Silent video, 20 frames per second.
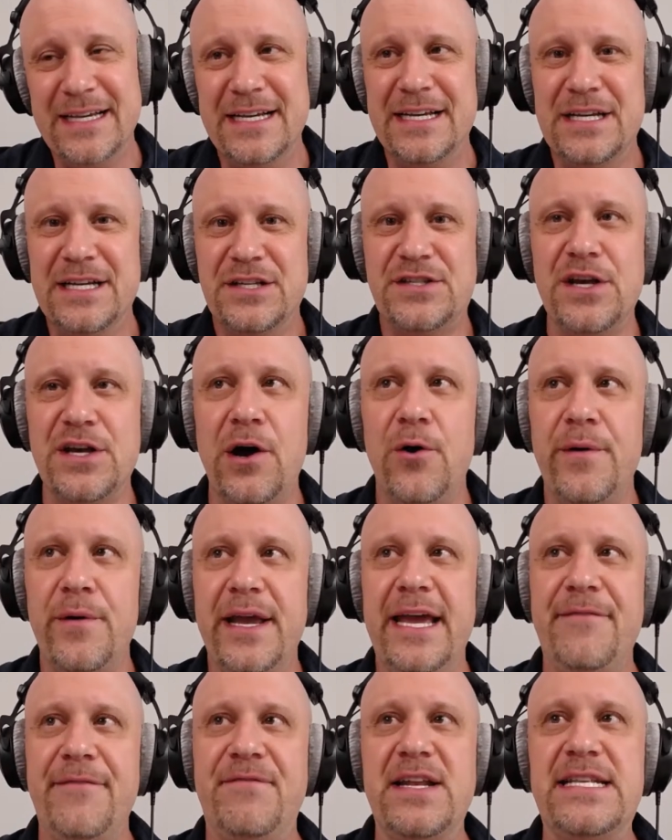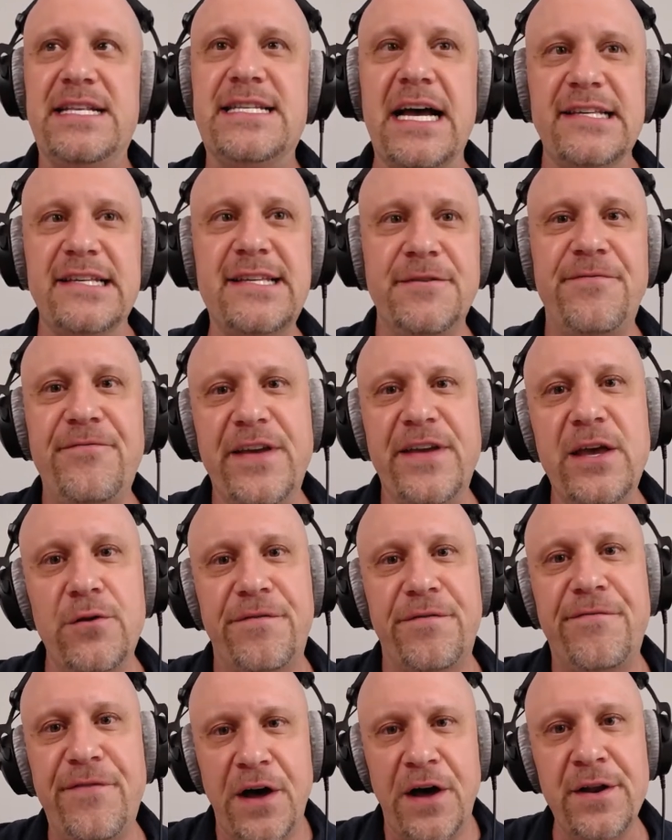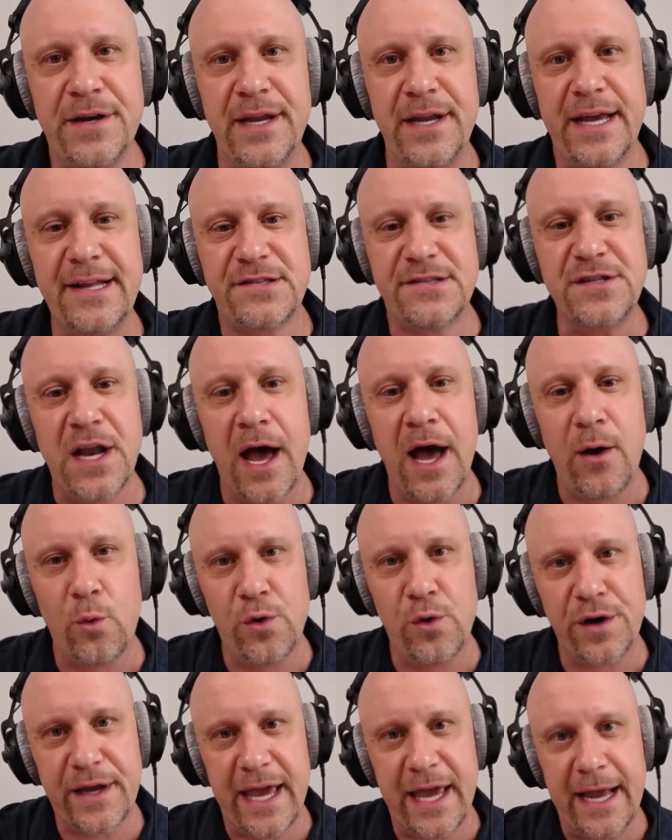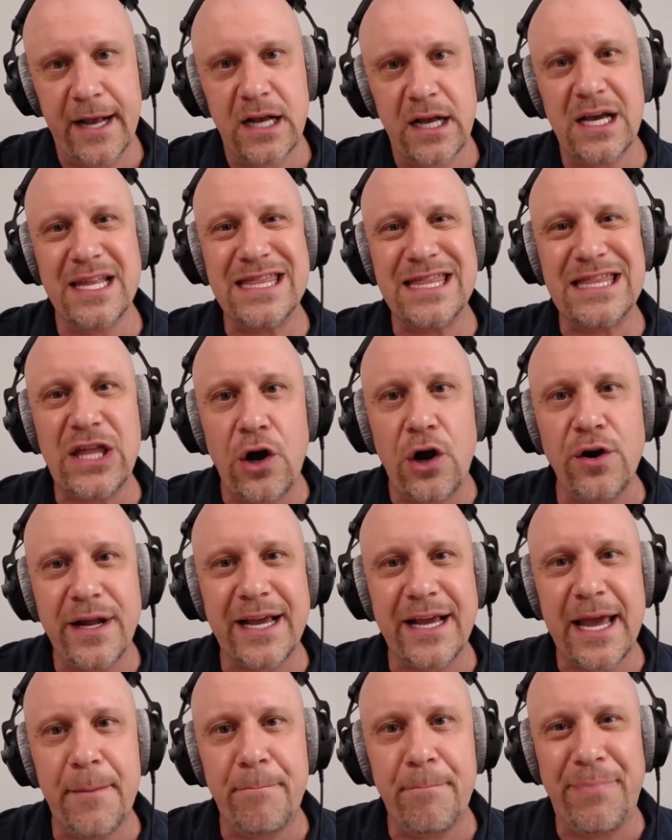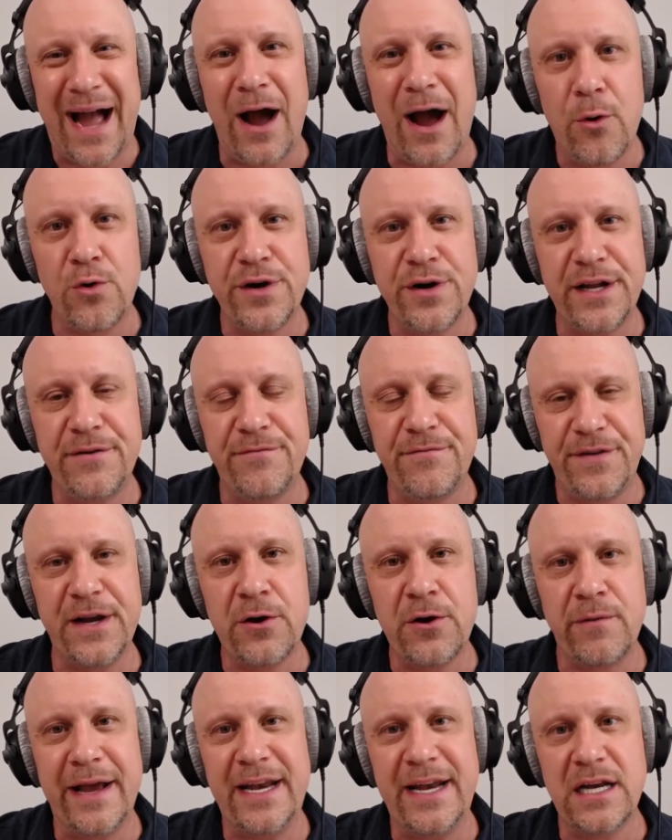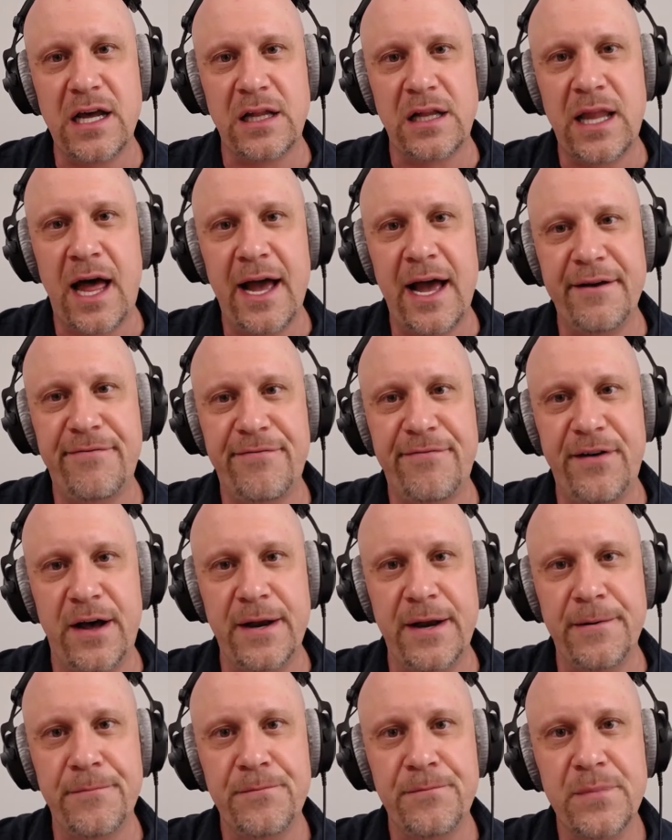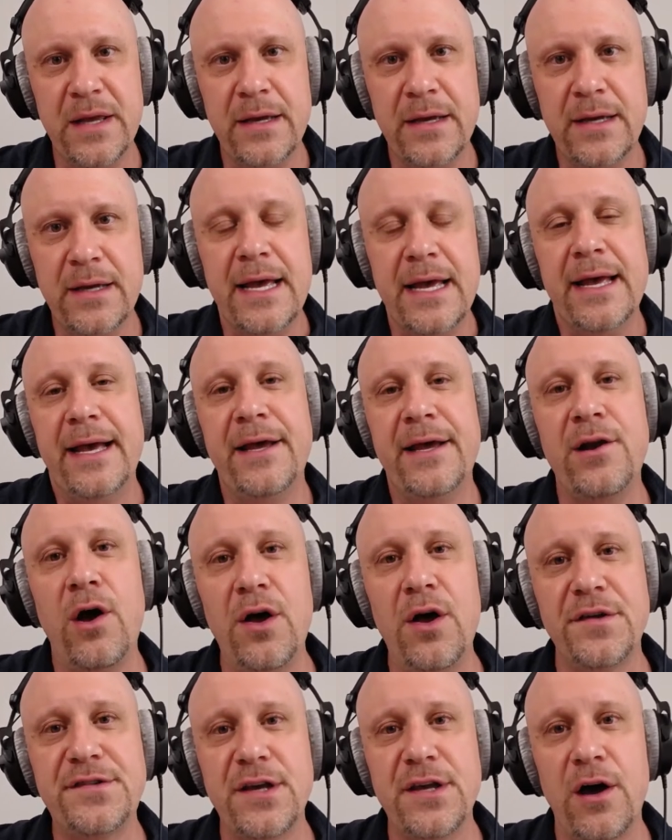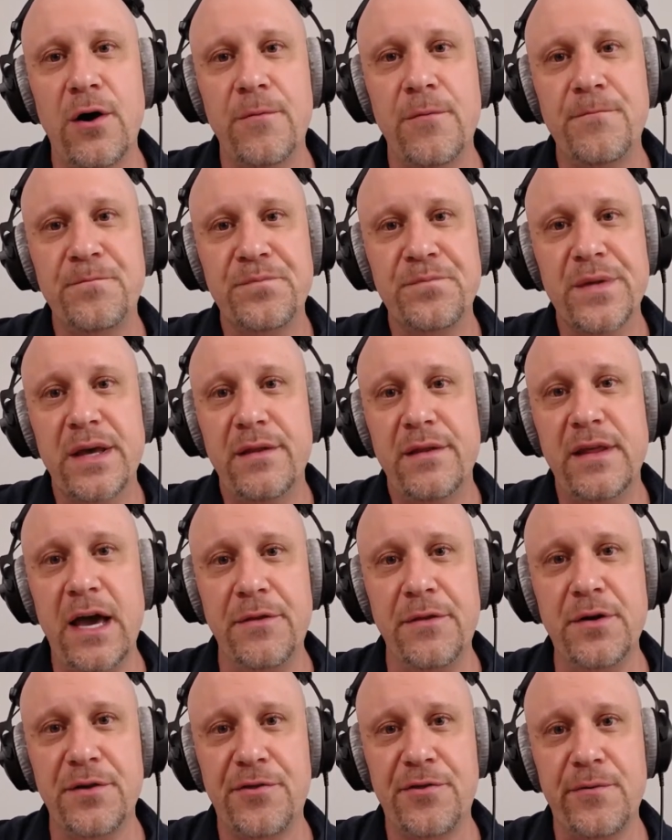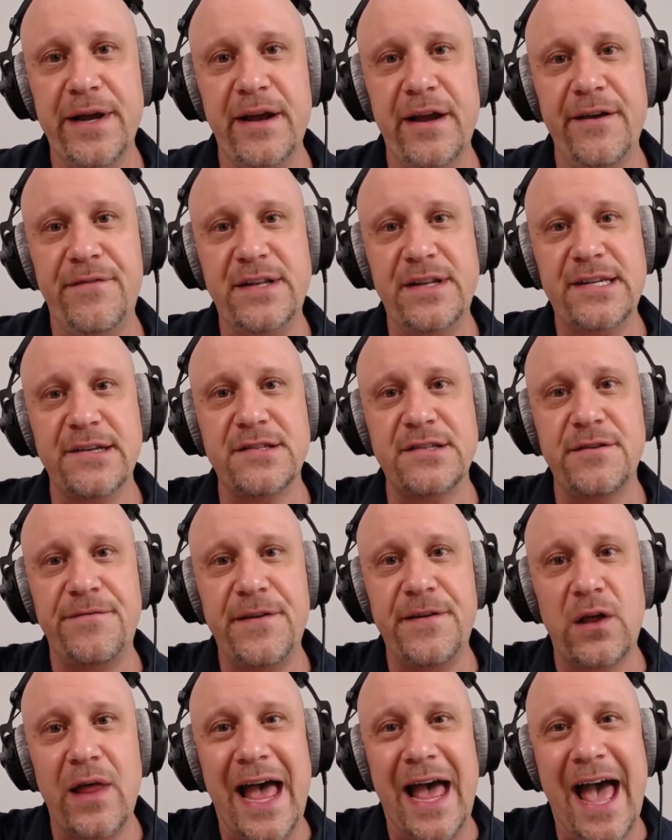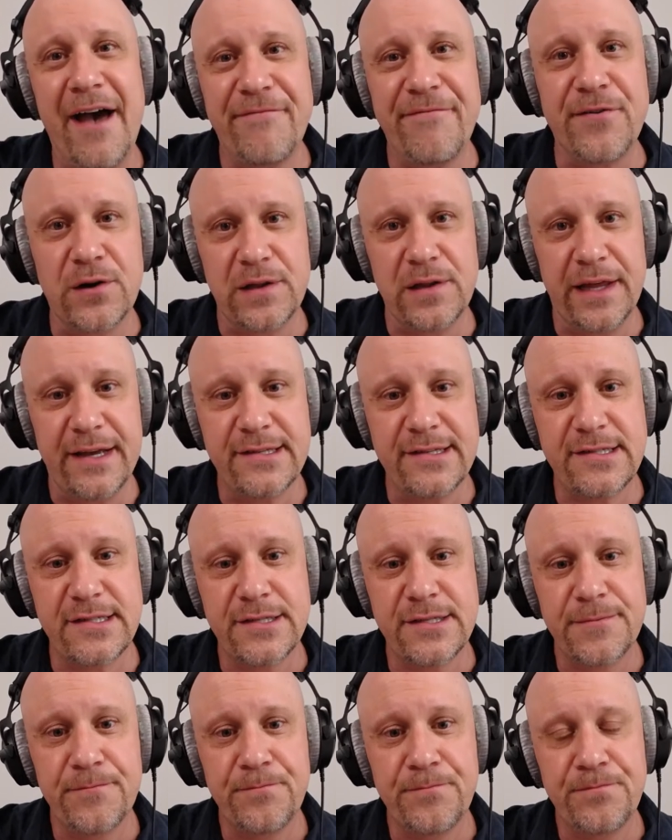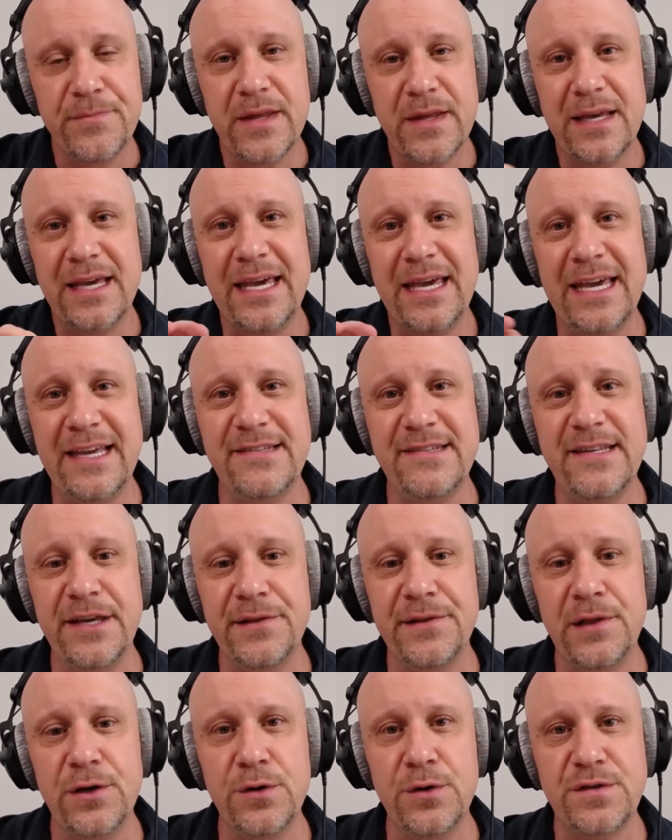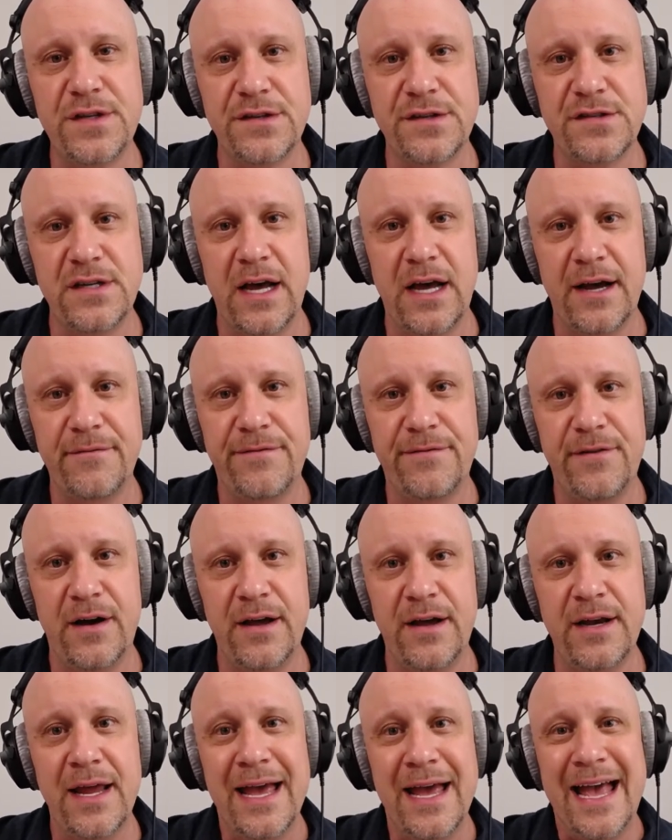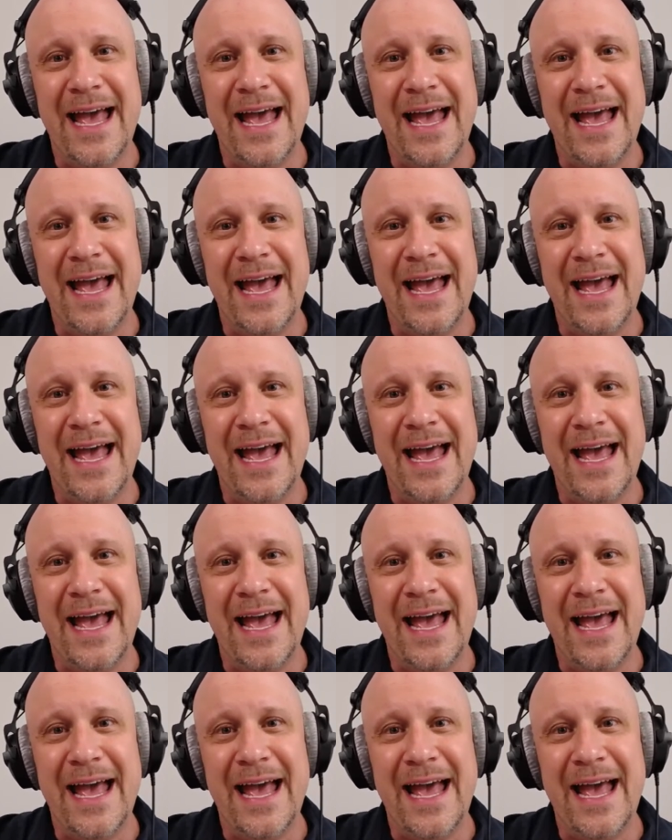So if it doesn't feel fun, it's not working. Cathartic, empowered, invigorated, alive, fun. And also, the other three, if it doesn't feel effortless, easy and loose, it's not fun.